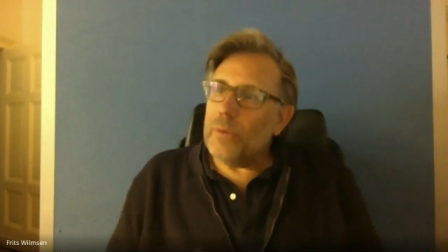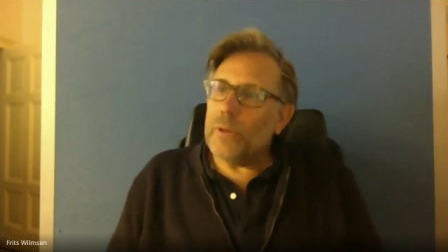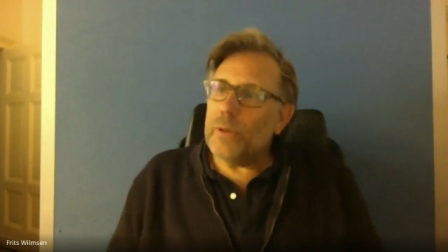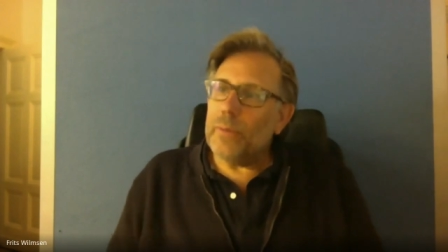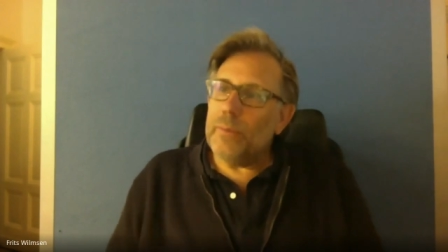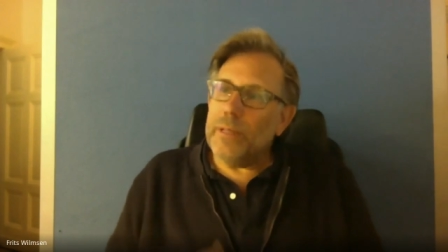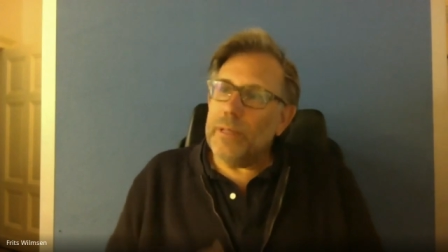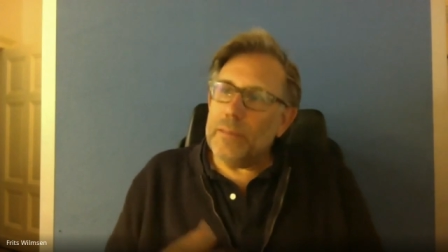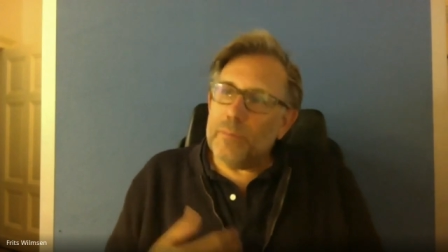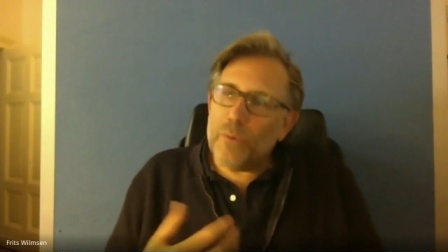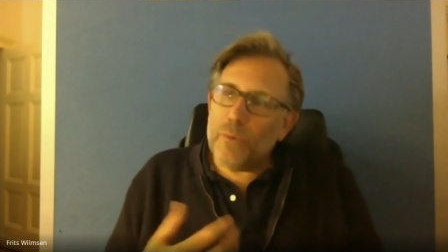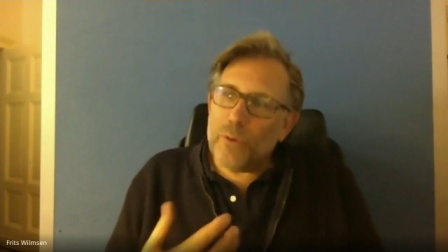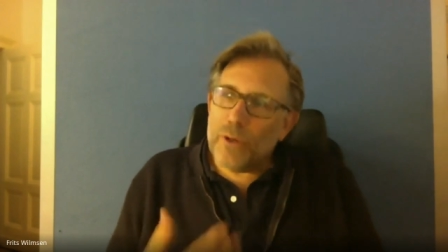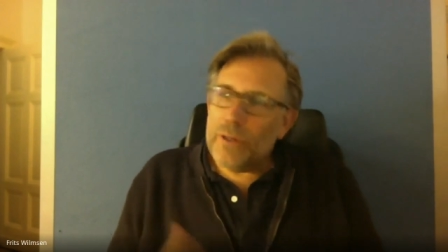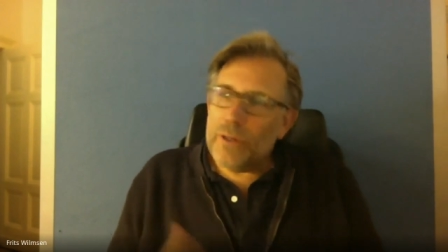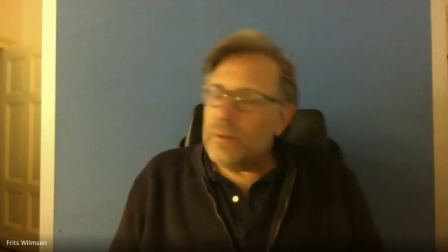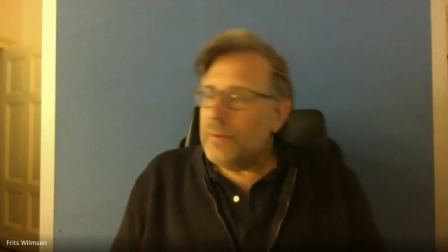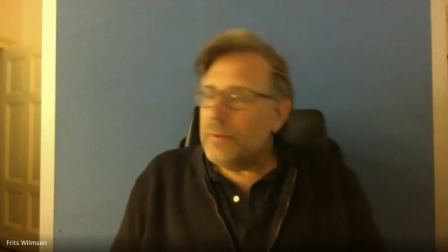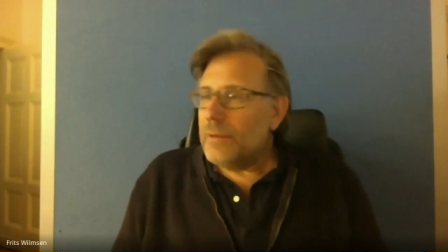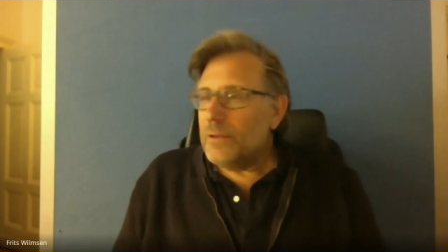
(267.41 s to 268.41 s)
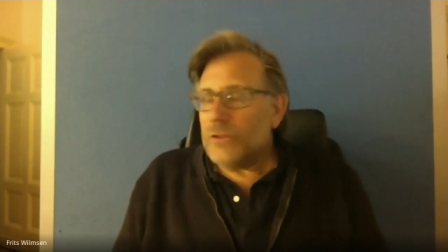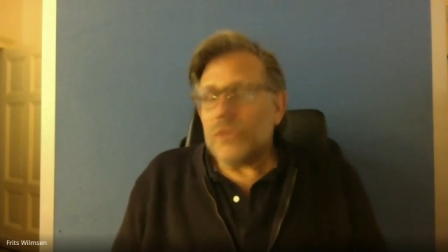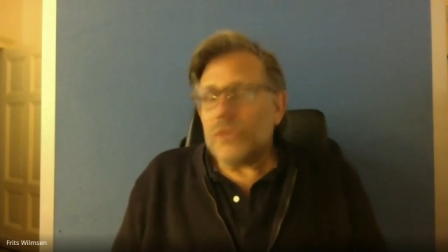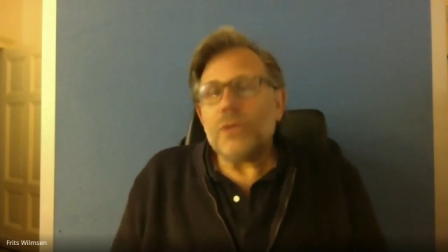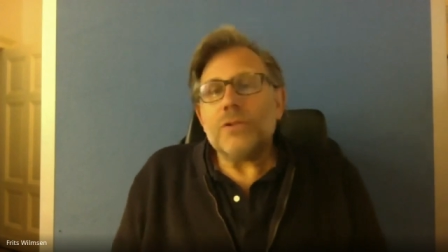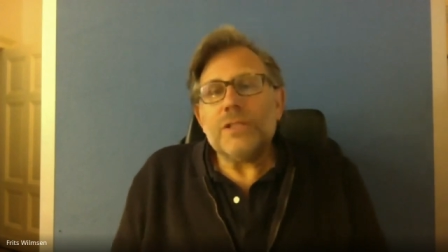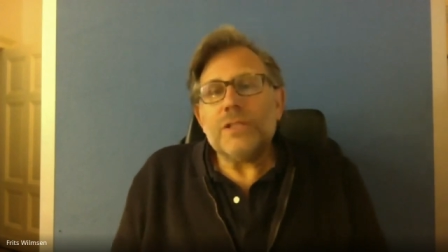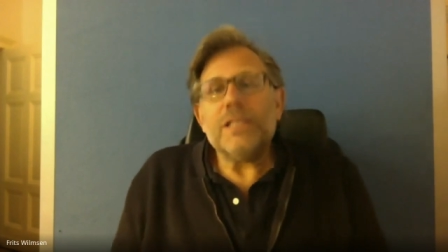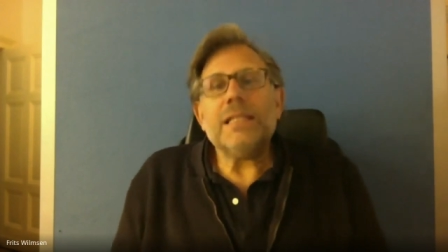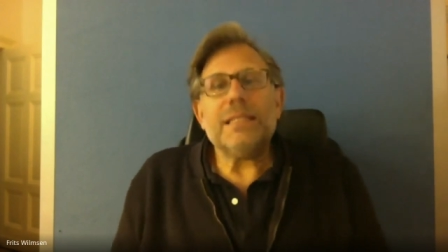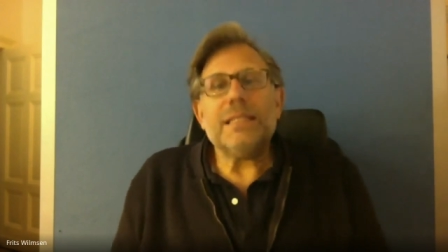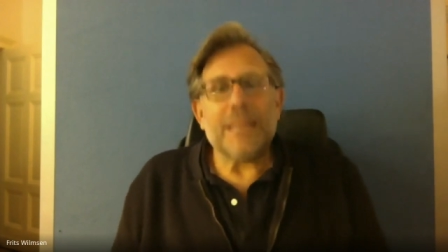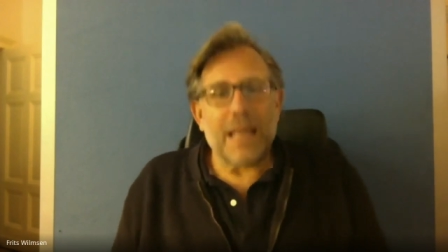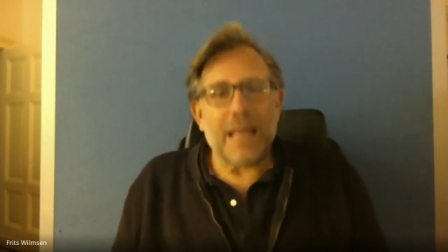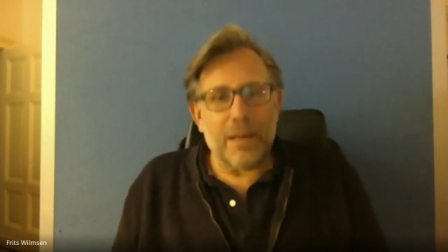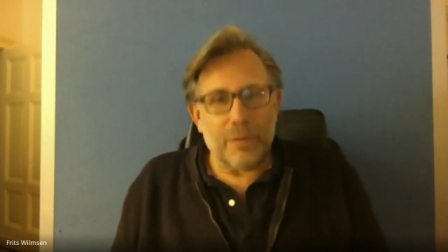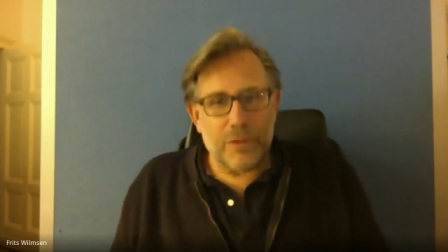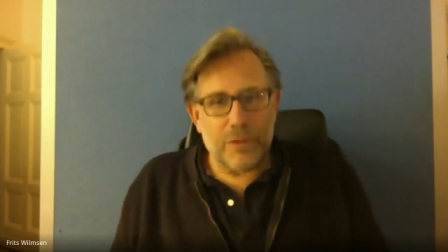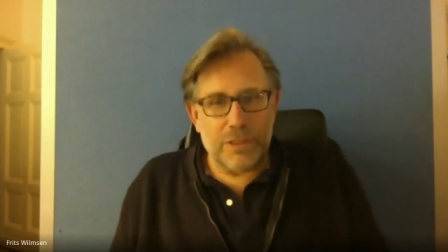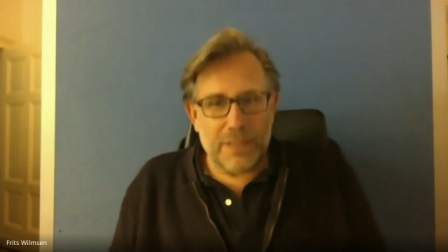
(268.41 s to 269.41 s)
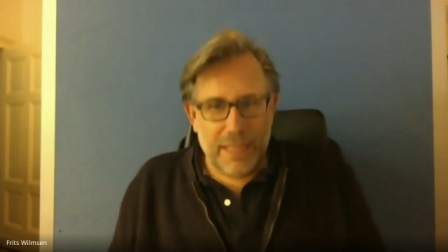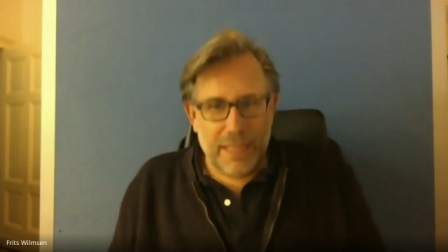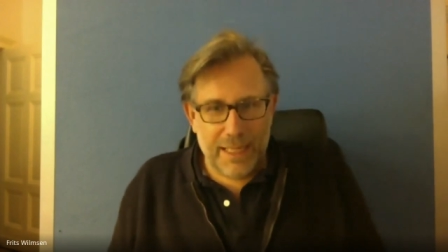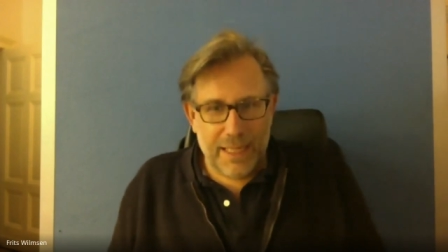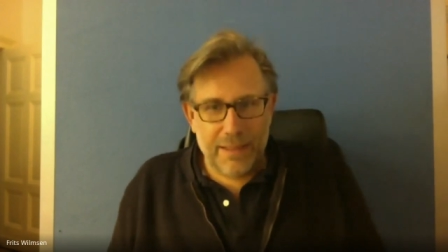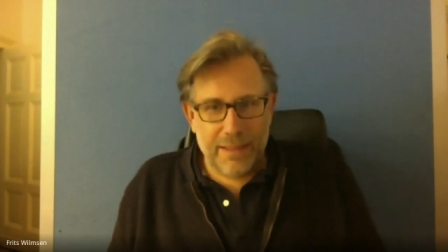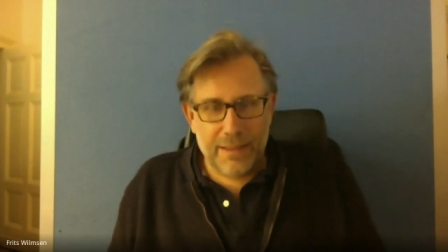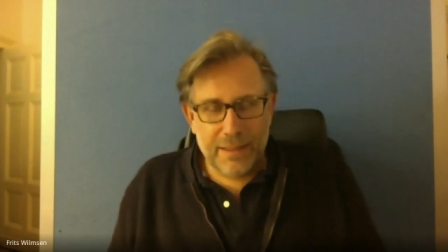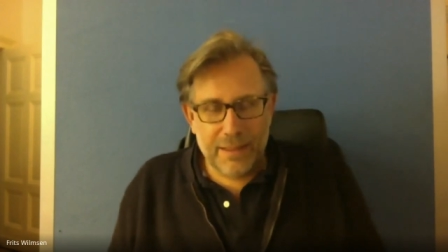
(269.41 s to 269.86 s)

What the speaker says: bit more strategic, I would say.